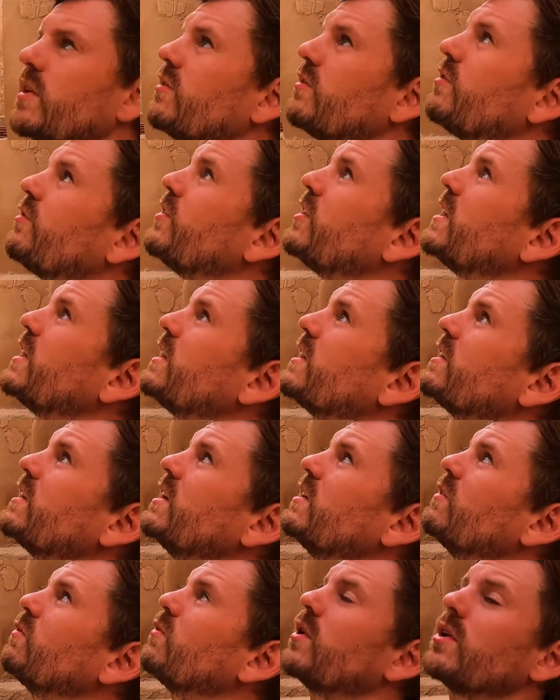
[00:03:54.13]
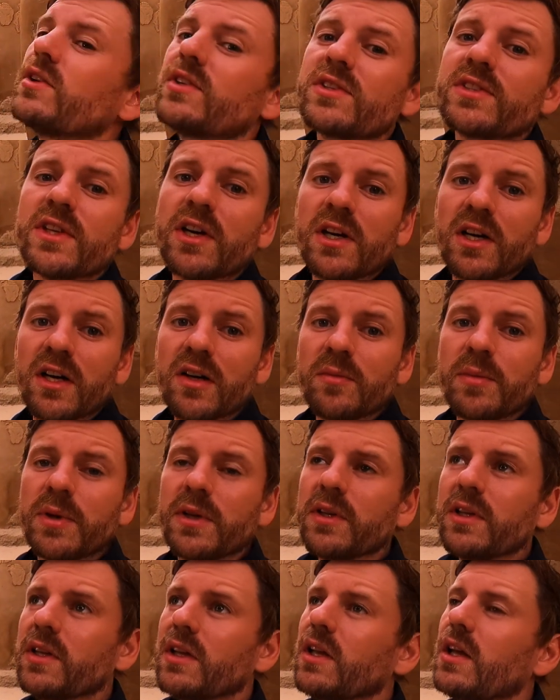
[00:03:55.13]
And then finally, once up,
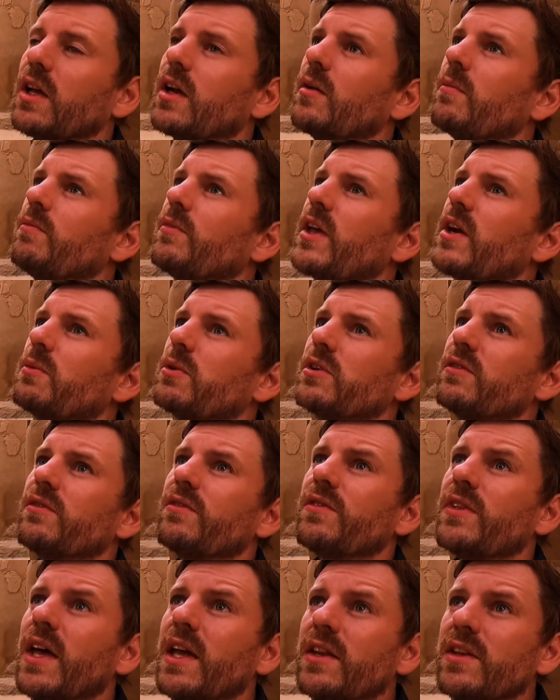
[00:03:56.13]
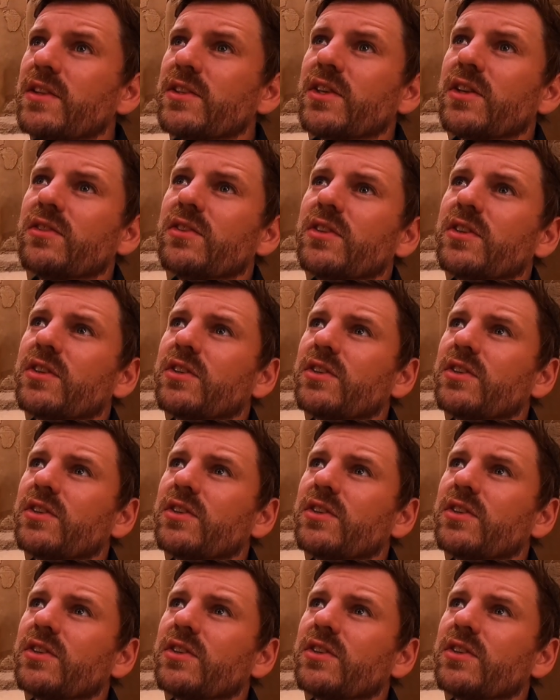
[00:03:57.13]
um, they would have then done